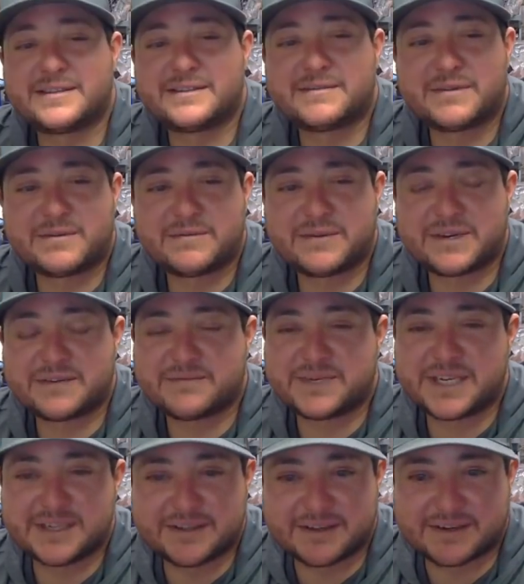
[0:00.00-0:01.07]
So what
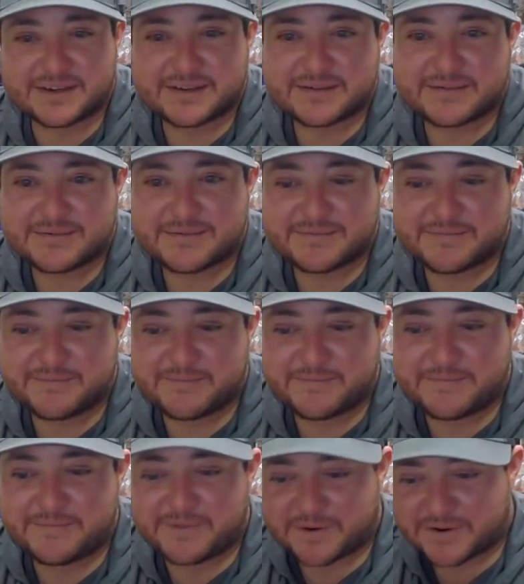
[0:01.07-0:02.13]
we look
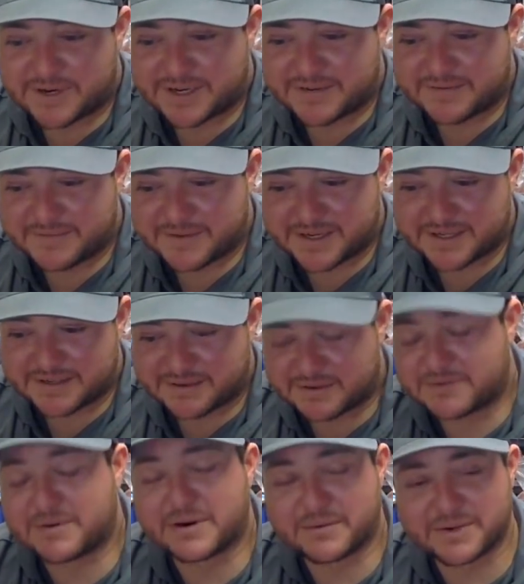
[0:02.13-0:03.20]
for first,
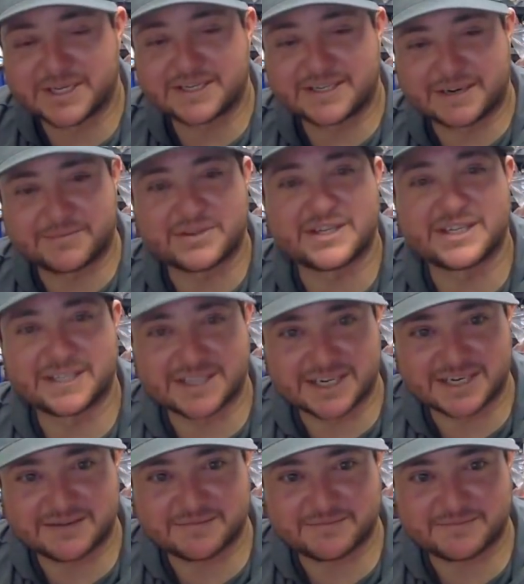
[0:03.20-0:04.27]
or what we typically
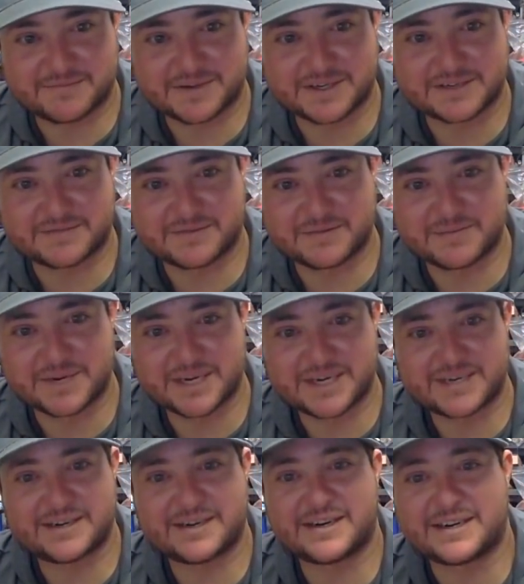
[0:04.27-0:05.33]
see first for
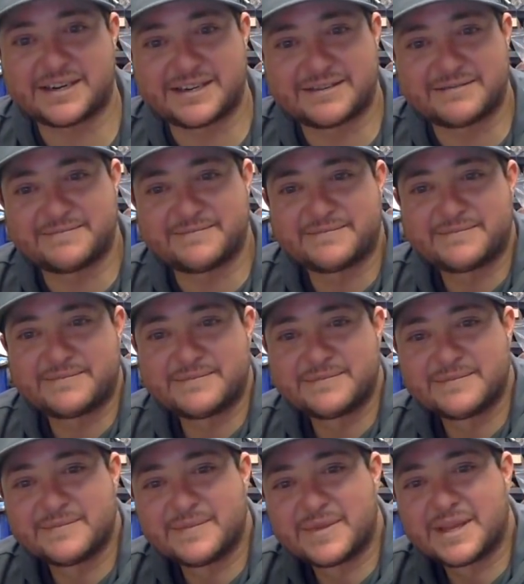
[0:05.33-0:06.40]
bait,
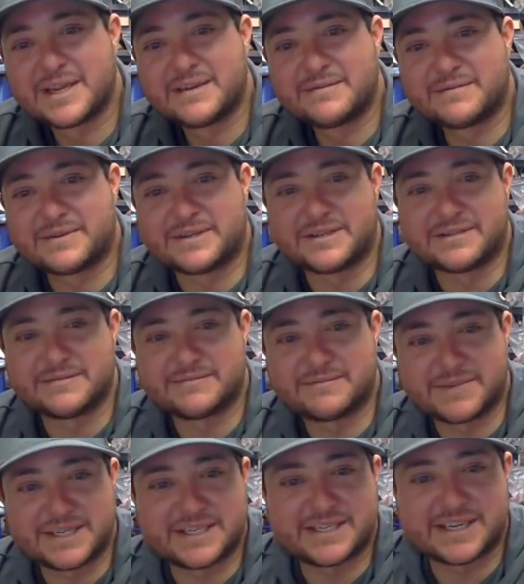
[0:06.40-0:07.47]
well,
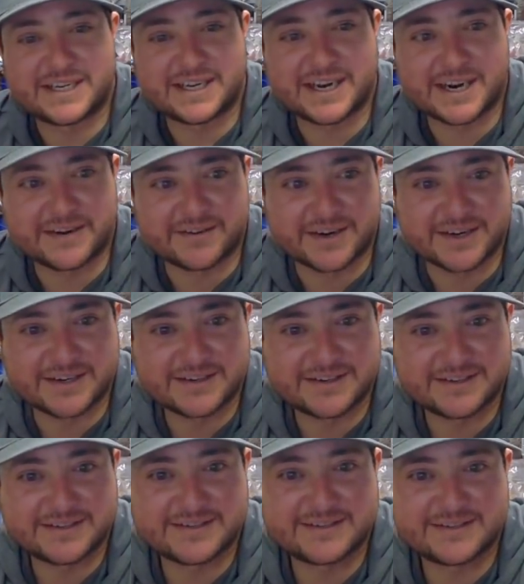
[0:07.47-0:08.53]
we see herring
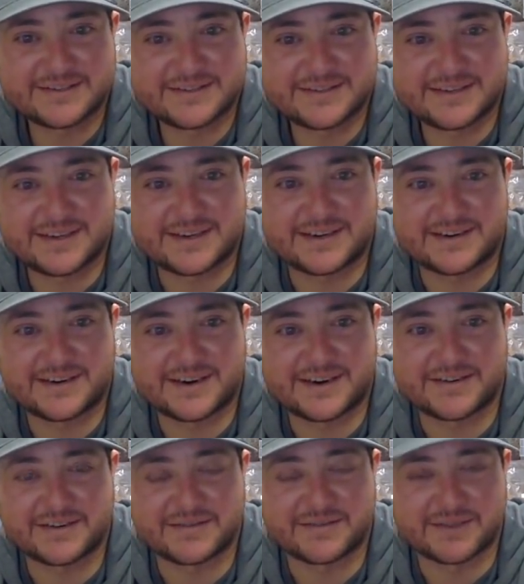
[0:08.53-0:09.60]
in our
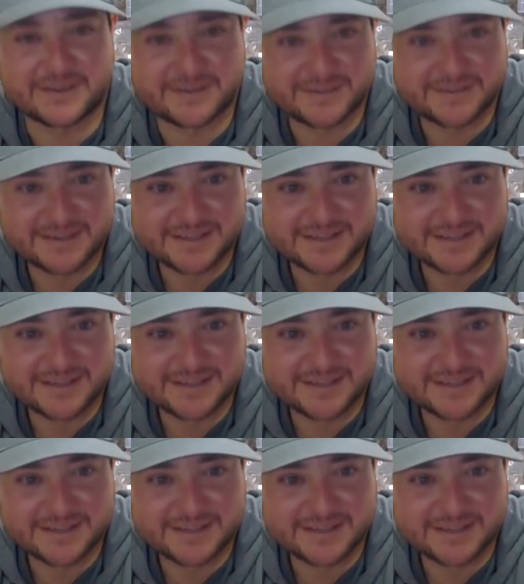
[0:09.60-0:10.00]
herring run.